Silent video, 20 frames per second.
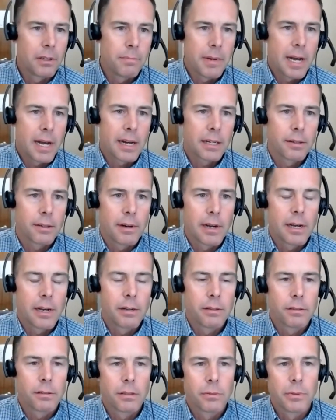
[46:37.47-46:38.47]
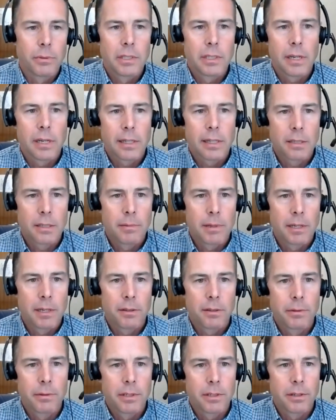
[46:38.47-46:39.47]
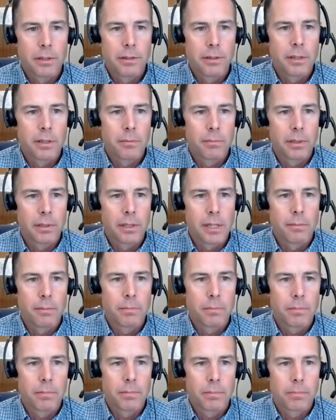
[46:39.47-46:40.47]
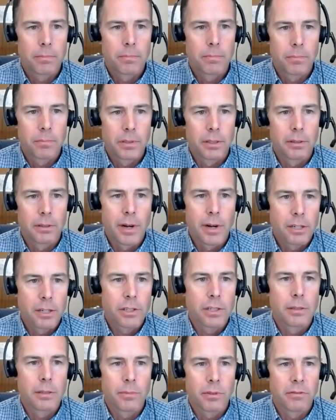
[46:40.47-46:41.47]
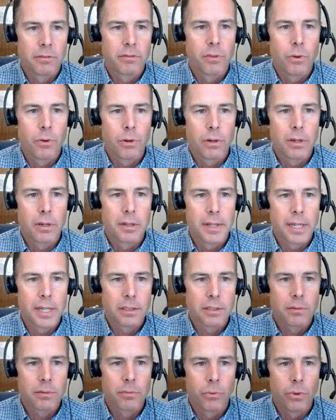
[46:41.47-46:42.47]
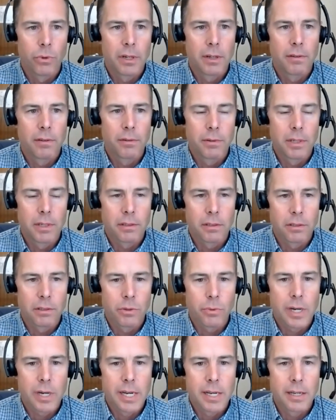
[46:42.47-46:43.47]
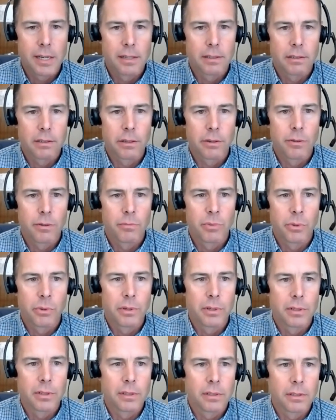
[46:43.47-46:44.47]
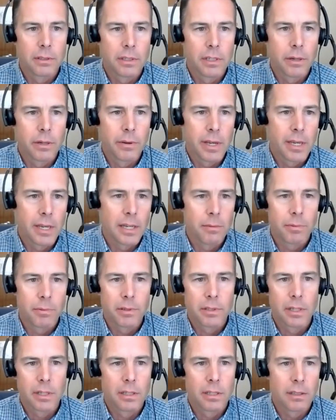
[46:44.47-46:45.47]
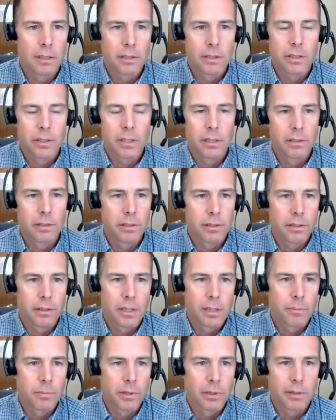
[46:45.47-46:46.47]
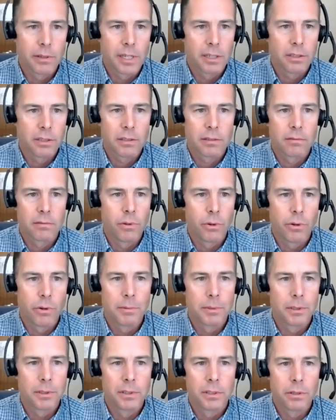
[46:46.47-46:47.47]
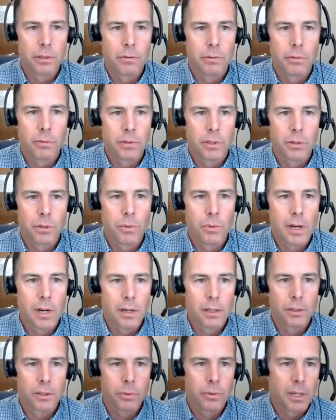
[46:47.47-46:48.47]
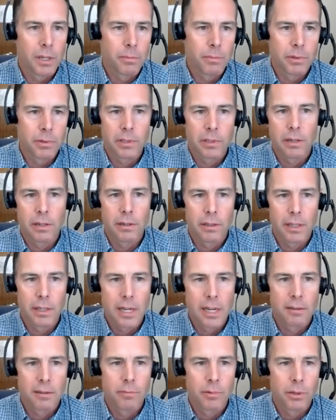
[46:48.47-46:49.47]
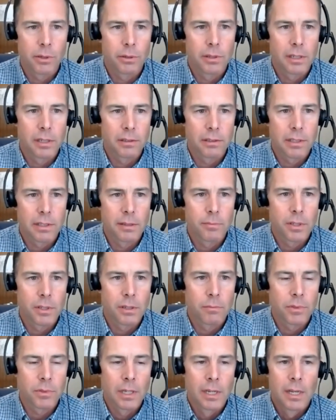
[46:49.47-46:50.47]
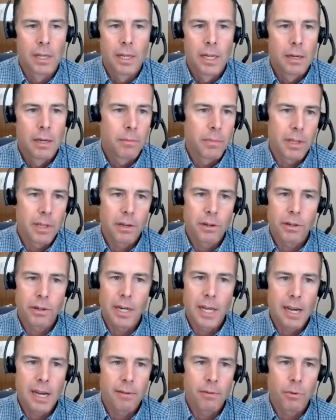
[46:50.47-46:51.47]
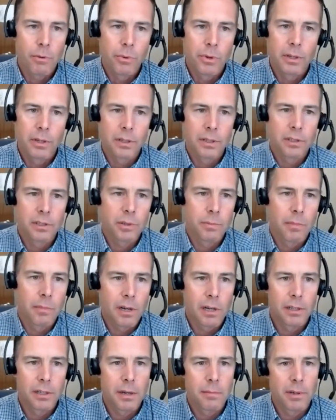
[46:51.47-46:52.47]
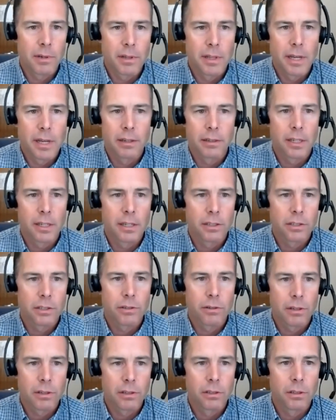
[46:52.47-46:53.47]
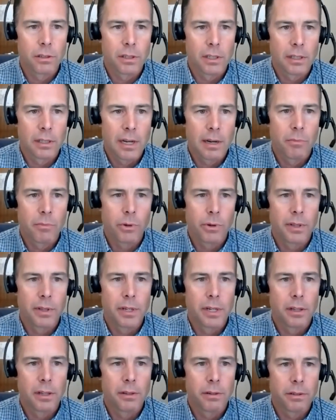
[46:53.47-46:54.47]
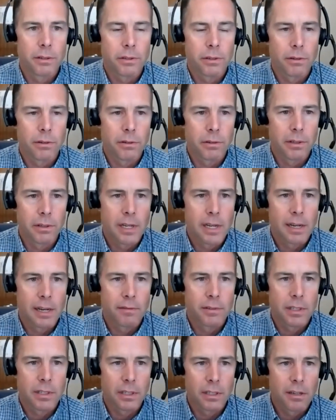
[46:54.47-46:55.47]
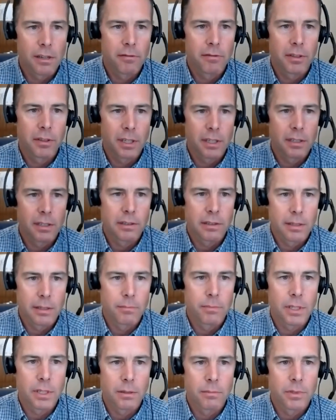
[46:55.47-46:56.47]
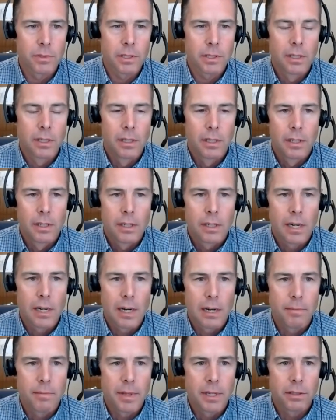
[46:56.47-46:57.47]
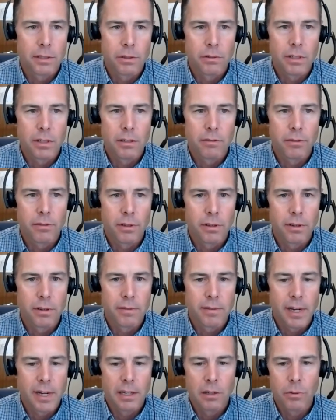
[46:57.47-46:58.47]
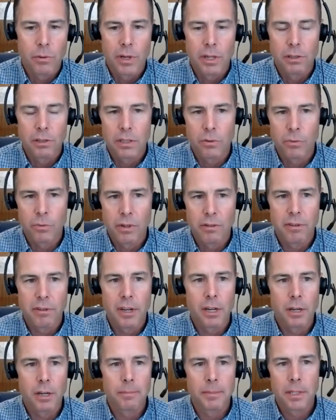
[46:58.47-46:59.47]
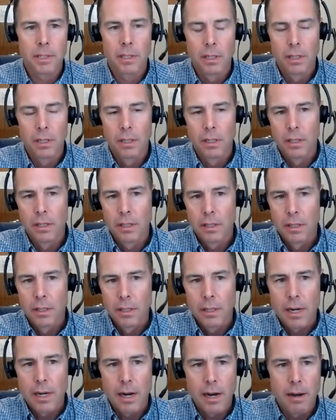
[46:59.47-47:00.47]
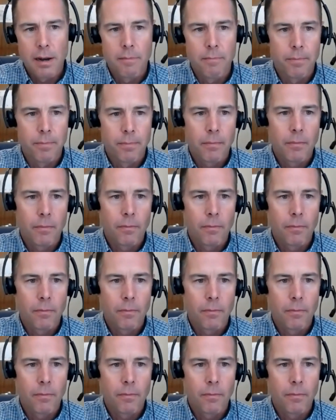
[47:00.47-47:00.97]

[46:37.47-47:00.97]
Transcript: it back around. We talked about the return to play progression before, and that's one of the reasons why it is so important. You know, 80% of these kids are going to progress normal and do do well. 20% are going to have prolonged symptoms, but then you're going to have a really small number that are going to struggle a lot more than others, or they're going to have significant symptoms um, that do need further evaluation. We've helped. Um,